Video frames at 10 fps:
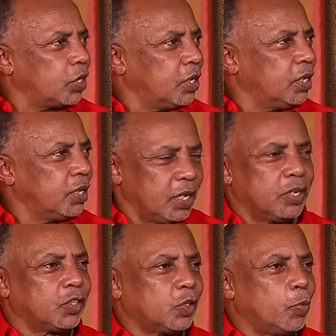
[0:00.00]
Right, you
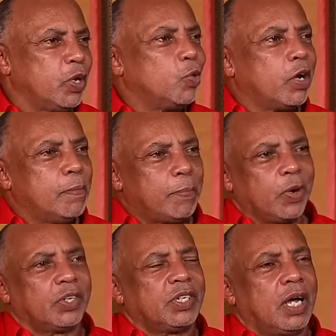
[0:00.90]
know, so we know them
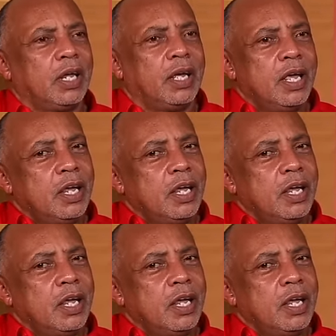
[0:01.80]
personally.